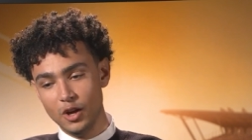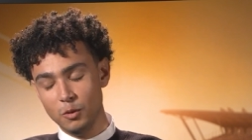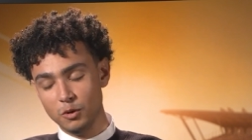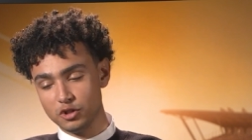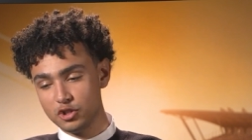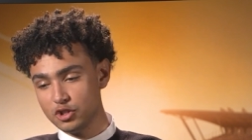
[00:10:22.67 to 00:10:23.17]

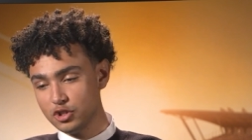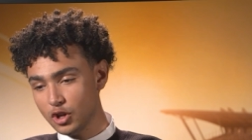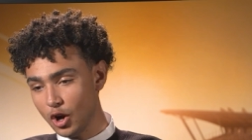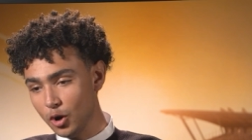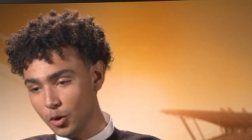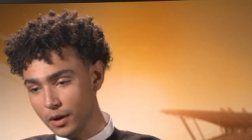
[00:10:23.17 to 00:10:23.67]
was
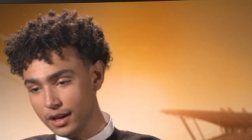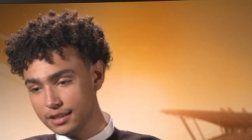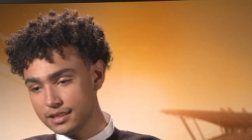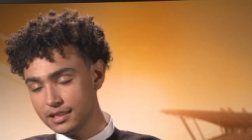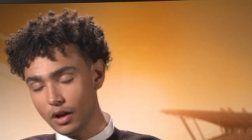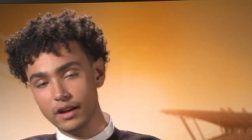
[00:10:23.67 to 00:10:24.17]
so
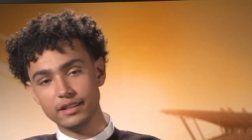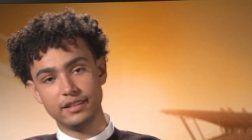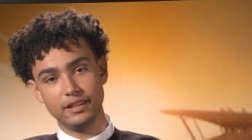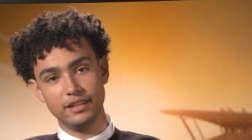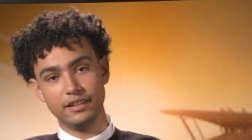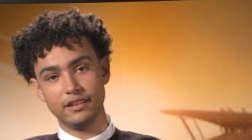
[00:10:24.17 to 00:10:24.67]

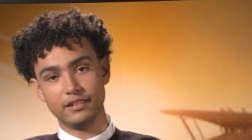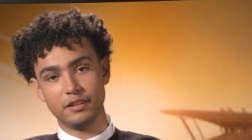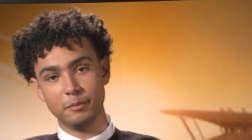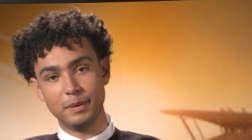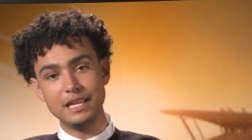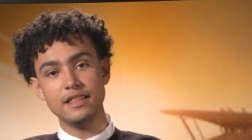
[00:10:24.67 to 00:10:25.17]
excited
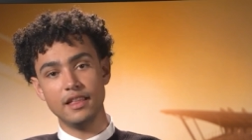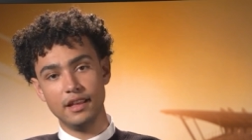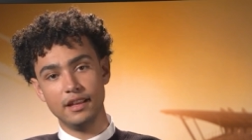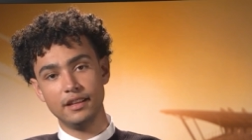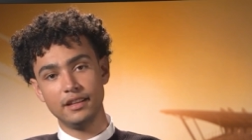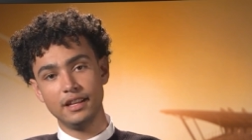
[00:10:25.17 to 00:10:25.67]
to be
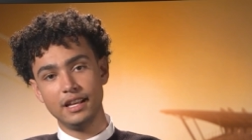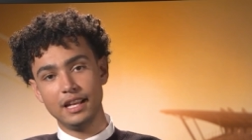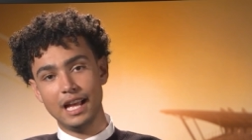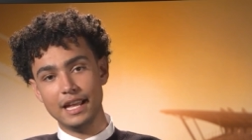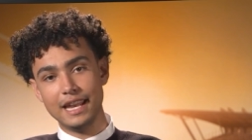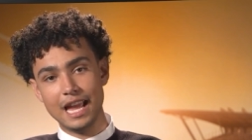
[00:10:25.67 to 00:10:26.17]
there
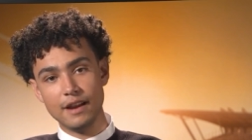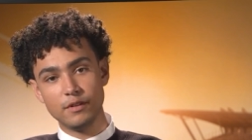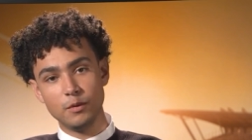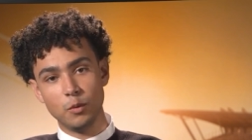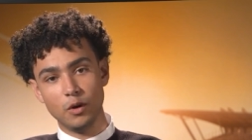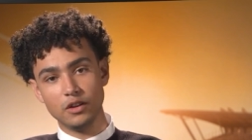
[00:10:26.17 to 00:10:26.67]
and
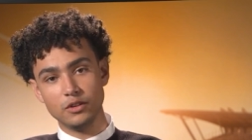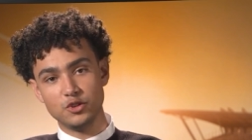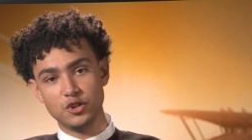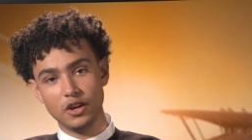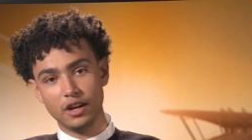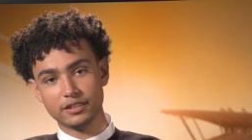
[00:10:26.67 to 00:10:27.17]
everyone
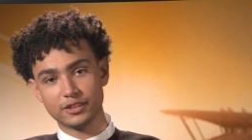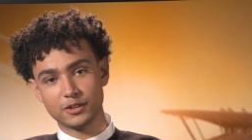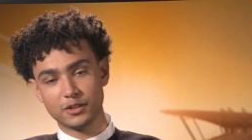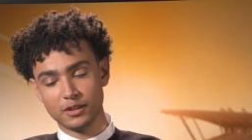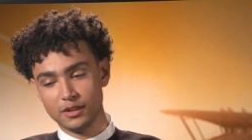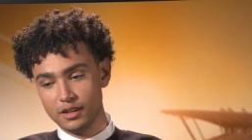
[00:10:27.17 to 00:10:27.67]

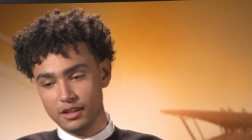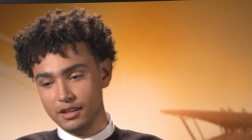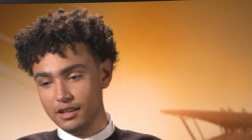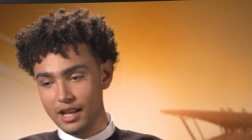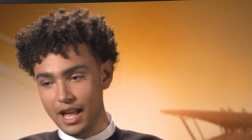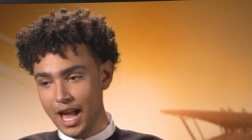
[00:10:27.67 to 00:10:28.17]
just
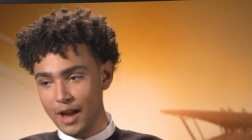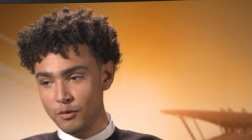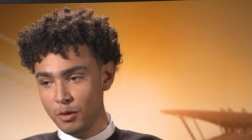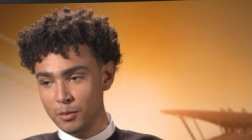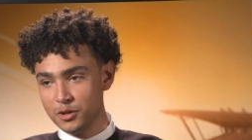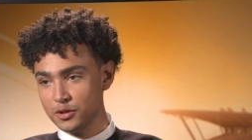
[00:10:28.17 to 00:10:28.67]

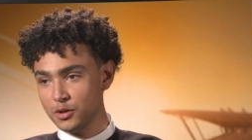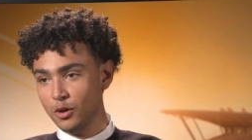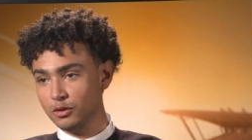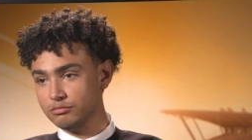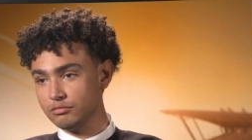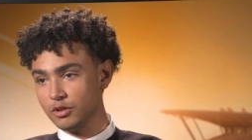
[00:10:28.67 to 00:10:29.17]
everyone was just
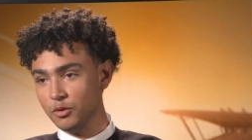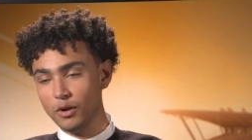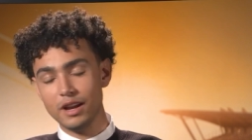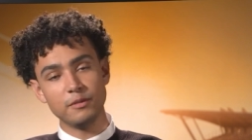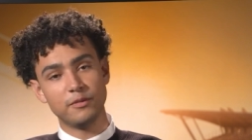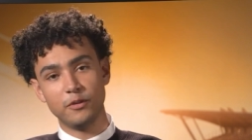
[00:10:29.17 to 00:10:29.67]
on
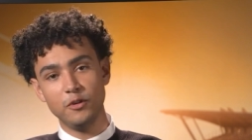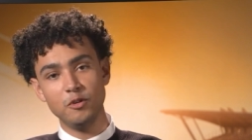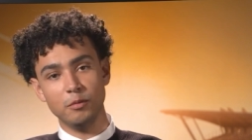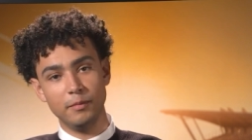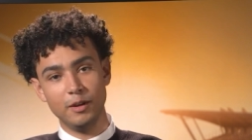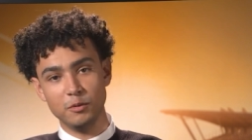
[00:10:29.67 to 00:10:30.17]
great
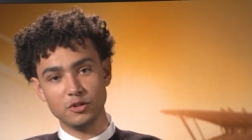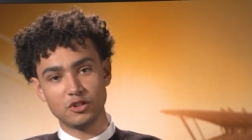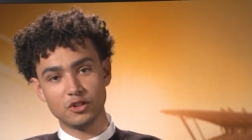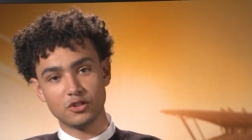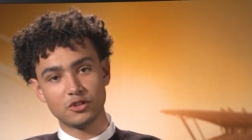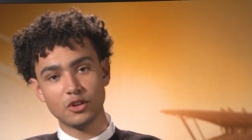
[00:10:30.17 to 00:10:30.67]
form. It was
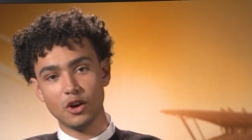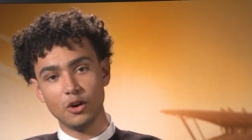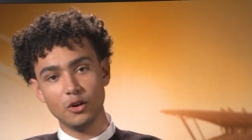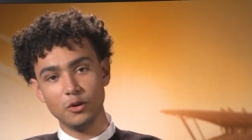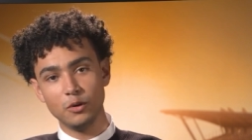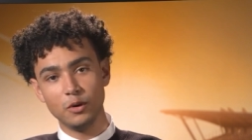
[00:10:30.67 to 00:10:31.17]
just
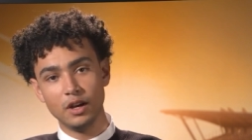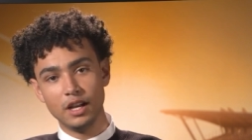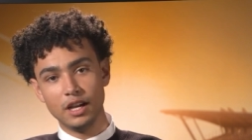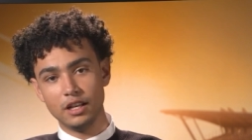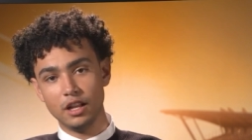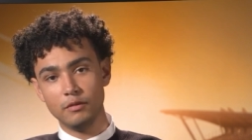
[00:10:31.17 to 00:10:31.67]
so
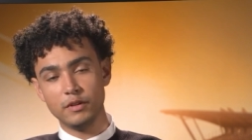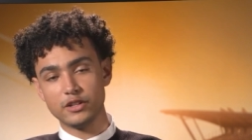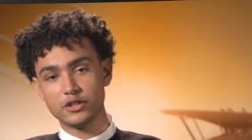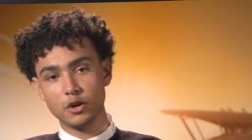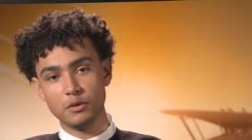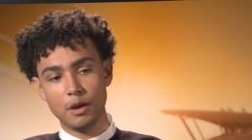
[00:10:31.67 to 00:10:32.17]
lovely.
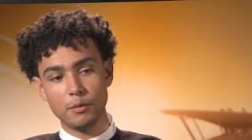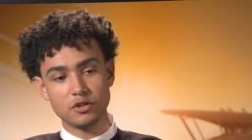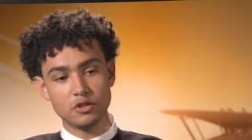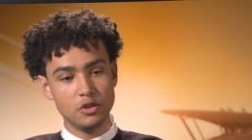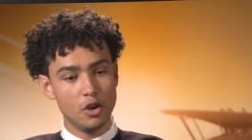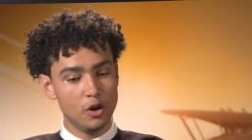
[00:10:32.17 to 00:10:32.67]
So there
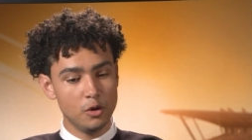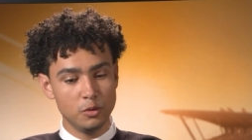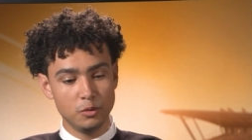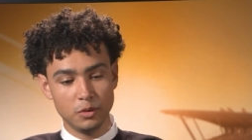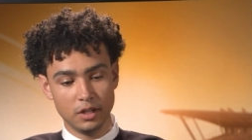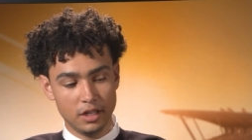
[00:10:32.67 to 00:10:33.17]
was no